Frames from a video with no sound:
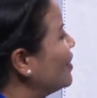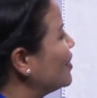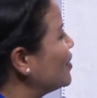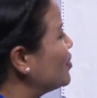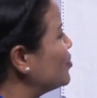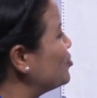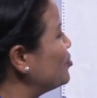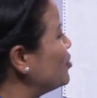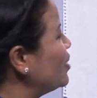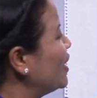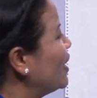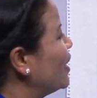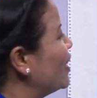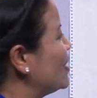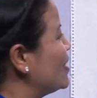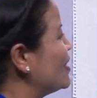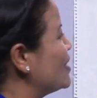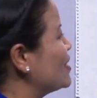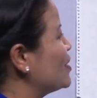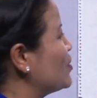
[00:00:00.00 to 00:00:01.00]
the rule
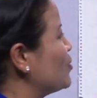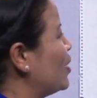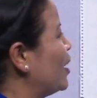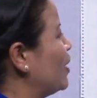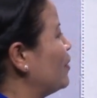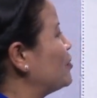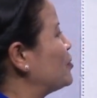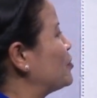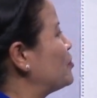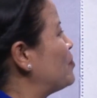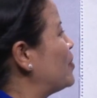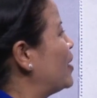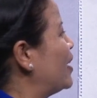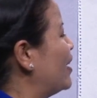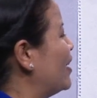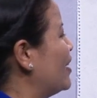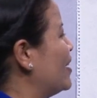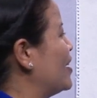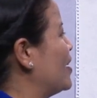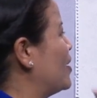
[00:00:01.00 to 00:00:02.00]
is you have to
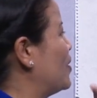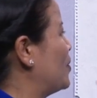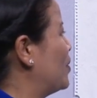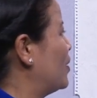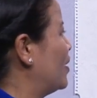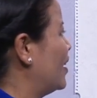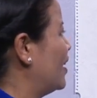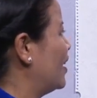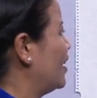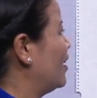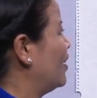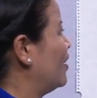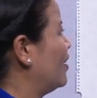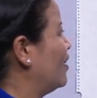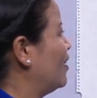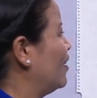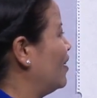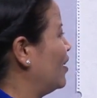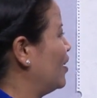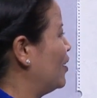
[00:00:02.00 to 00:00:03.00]
make
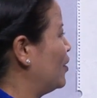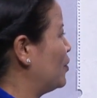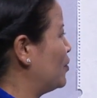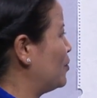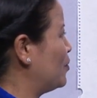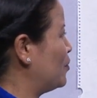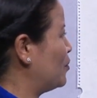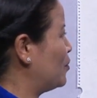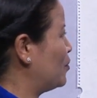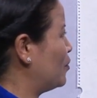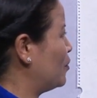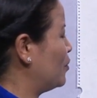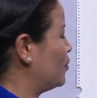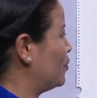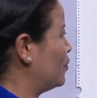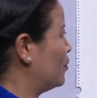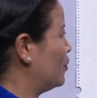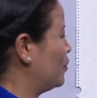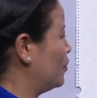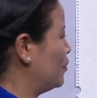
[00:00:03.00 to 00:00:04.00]
4
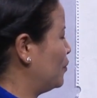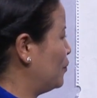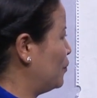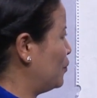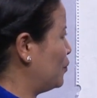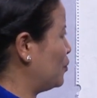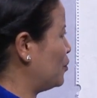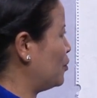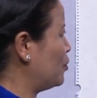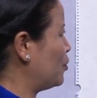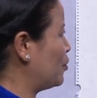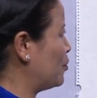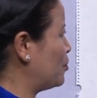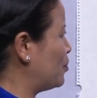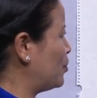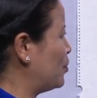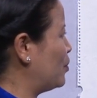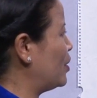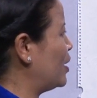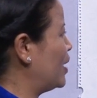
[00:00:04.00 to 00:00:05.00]
or
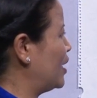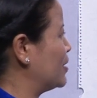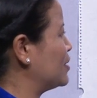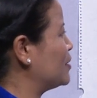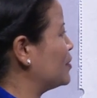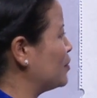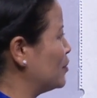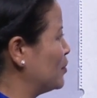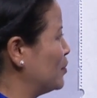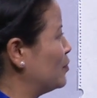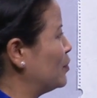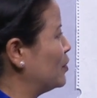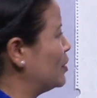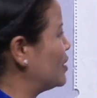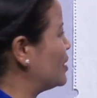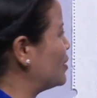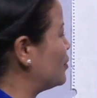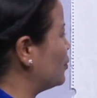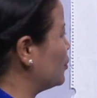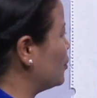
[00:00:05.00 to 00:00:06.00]
more letter
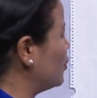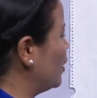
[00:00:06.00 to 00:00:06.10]
words. So you